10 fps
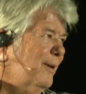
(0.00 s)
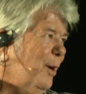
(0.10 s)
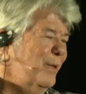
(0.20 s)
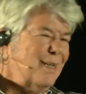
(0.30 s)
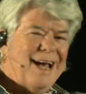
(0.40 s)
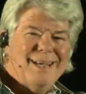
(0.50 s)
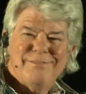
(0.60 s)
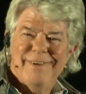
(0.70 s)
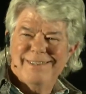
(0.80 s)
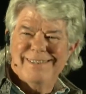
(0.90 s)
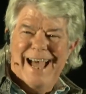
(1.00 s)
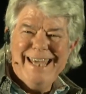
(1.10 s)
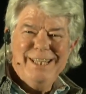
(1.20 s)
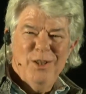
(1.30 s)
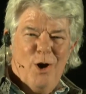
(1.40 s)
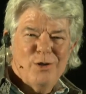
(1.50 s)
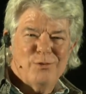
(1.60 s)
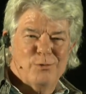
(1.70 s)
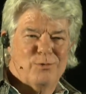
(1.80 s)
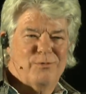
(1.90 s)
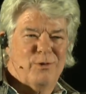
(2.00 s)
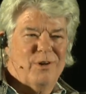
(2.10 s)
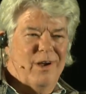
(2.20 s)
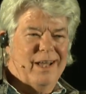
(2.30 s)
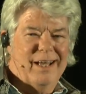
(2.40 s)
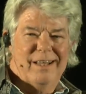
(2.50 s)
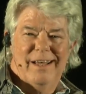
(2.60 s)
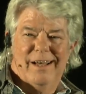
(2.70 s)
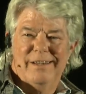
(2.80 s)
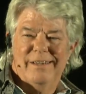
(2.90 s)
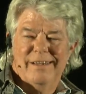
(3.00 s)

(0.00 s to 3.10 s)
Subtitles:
I mean, the guy's faced 90 lawsuits, for crying out loud.